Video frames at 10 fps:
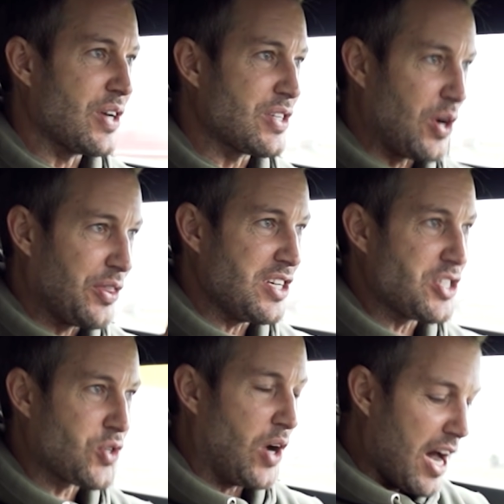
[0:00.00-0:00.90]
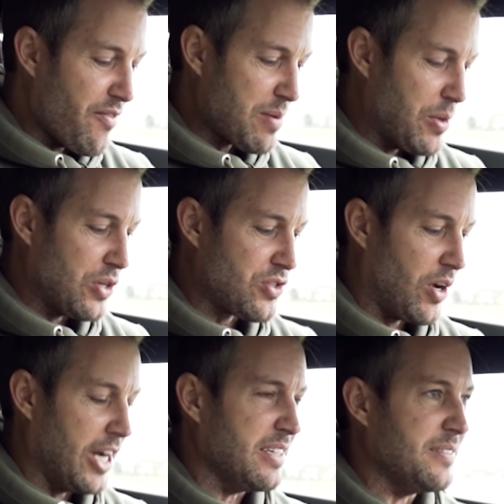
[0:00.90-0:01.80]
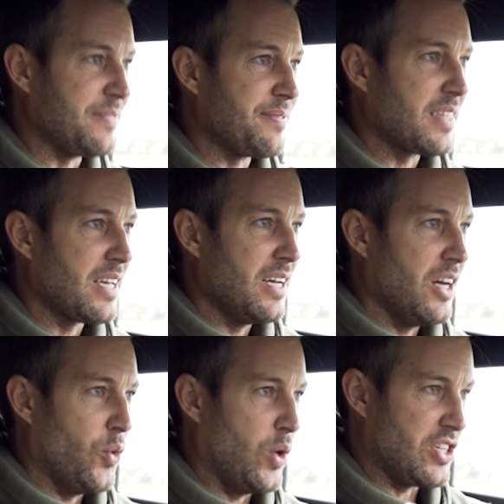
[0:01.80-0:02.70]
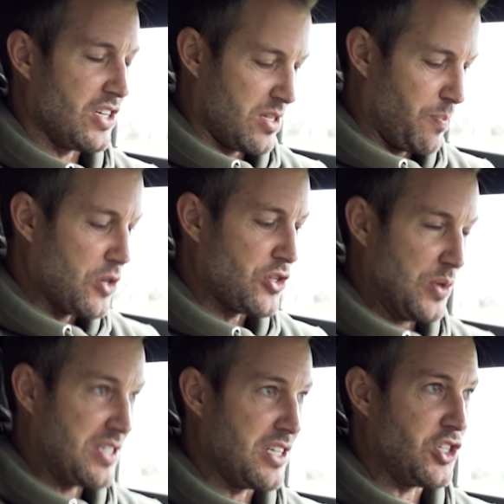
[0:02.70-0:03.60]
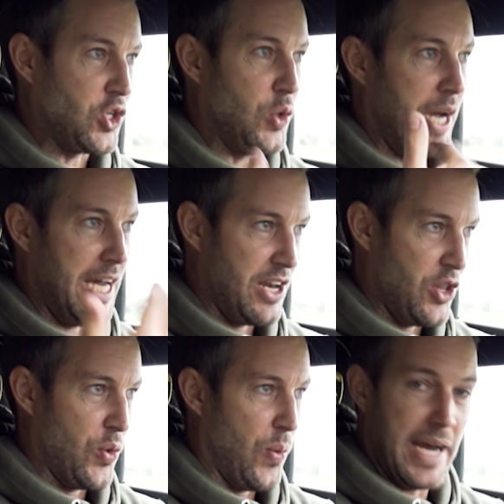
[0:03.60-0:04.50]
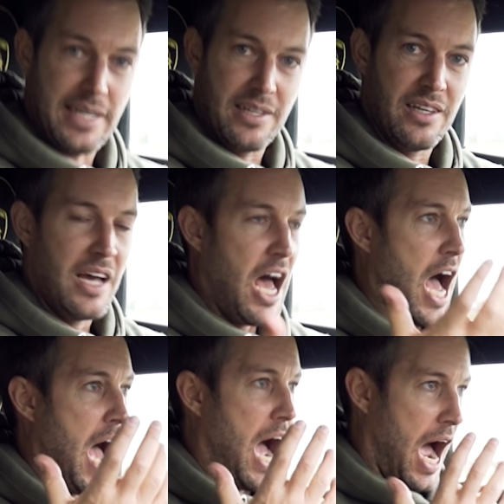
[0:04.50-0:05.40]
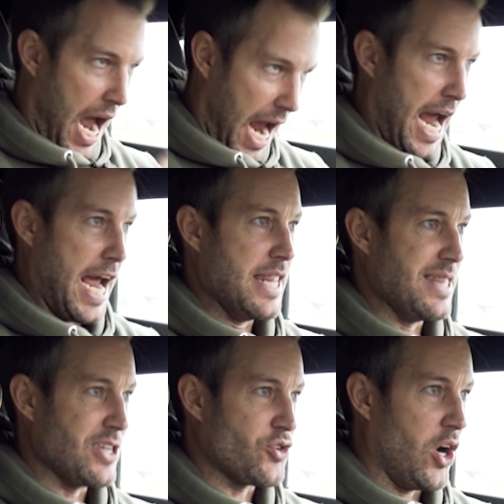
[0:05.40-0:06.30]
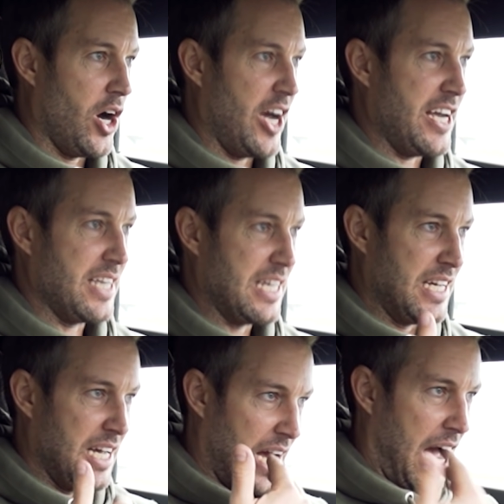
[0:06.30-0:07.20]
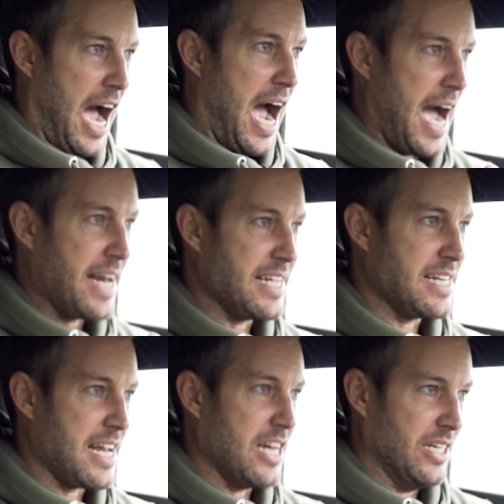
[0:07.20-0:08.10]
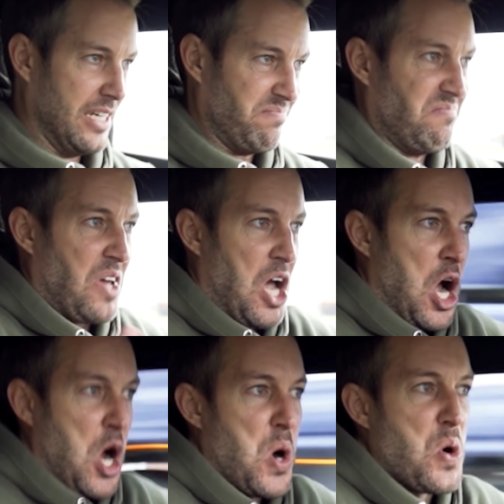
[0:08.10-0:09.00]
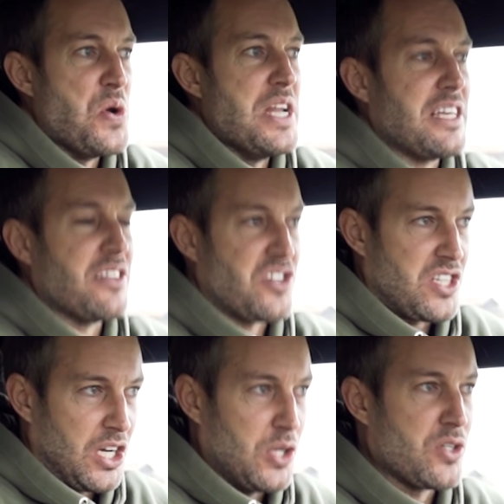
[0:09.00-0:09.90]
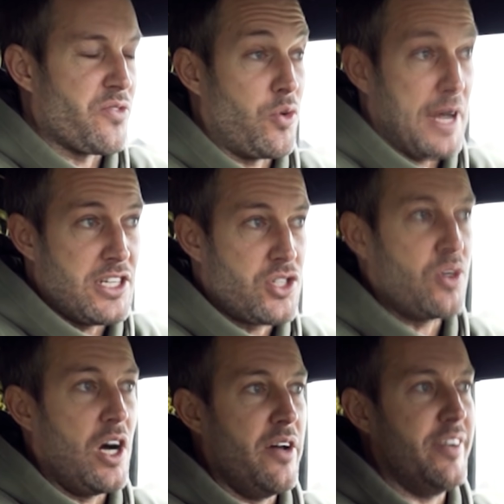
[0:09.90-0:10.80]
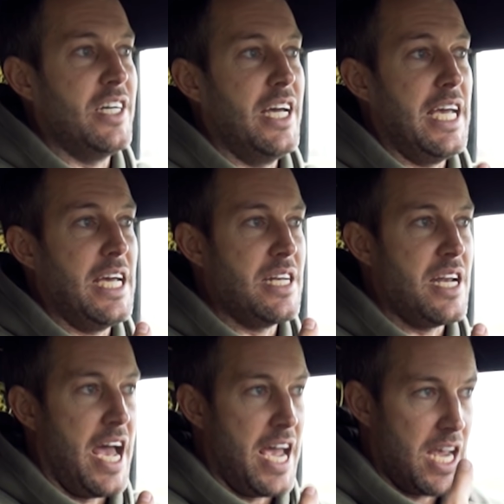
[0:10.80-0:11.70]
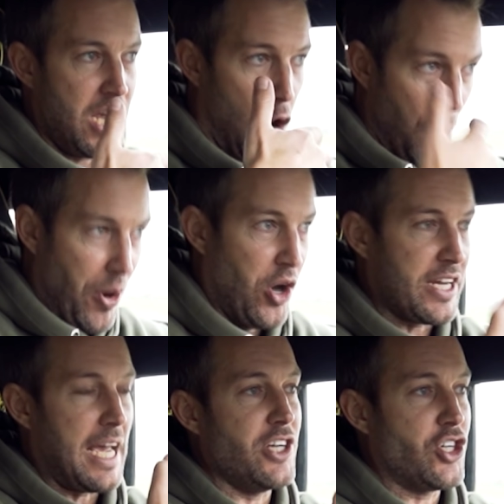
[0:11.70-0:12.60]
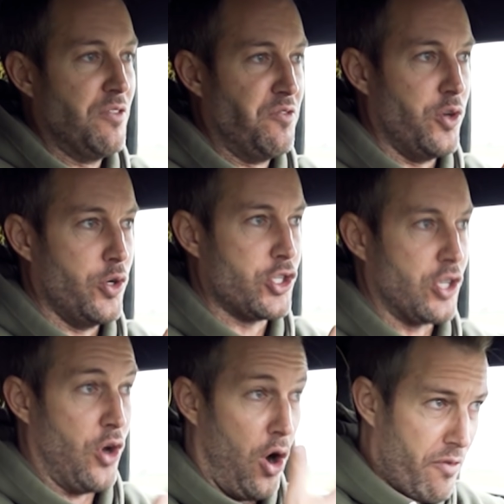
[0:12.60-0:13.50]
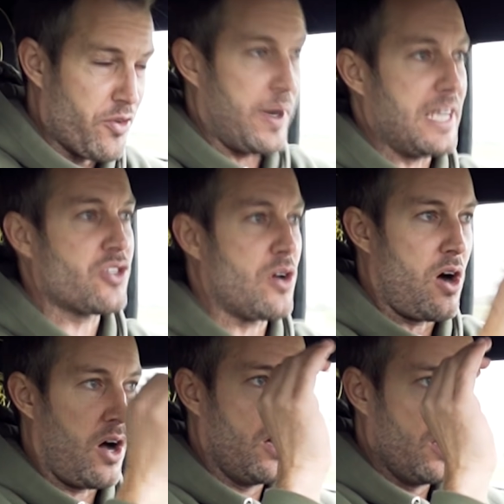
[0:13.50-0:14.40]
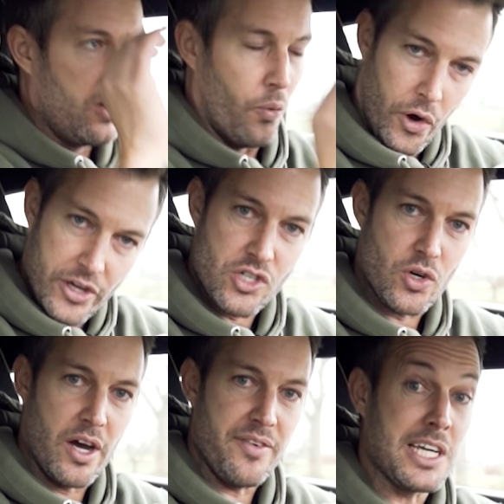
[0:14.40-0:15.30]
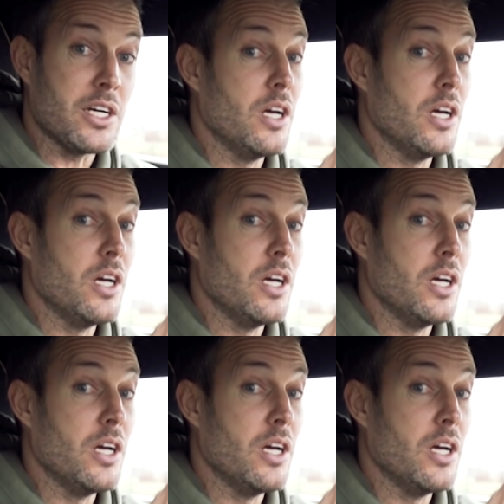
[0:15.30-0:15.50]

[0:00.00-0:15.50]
it's got these driving modes, right, which is supposed to assist you in the wet, in the dry, and in honing the skills of a race driver in a homologation version of a race car while you're driving